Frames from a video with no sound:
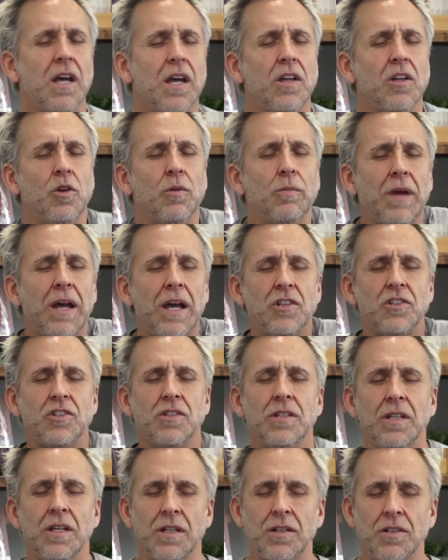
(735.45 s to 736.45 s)
you
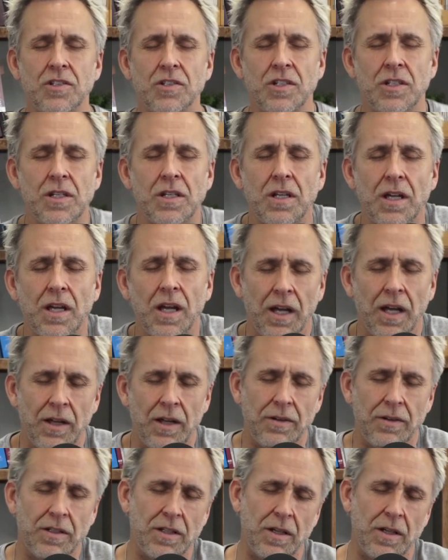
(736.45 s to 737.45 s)
imagine the energy
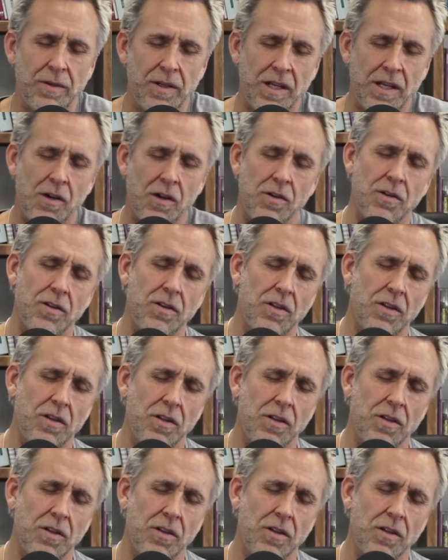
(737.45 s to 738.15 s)
coming out,